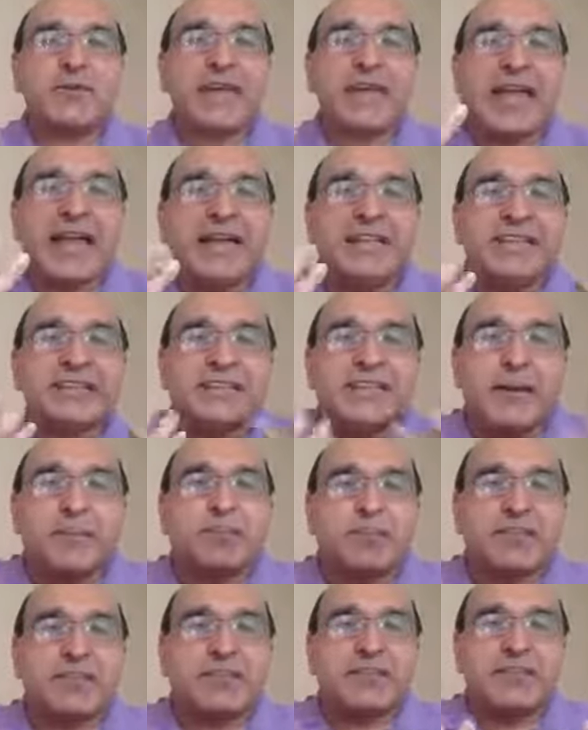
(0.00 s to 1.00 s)

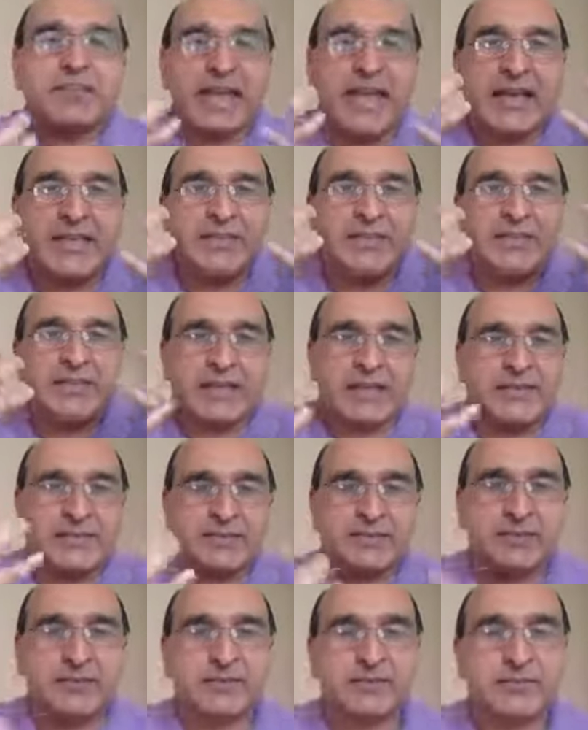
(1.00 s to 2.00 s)
accept the things as it is.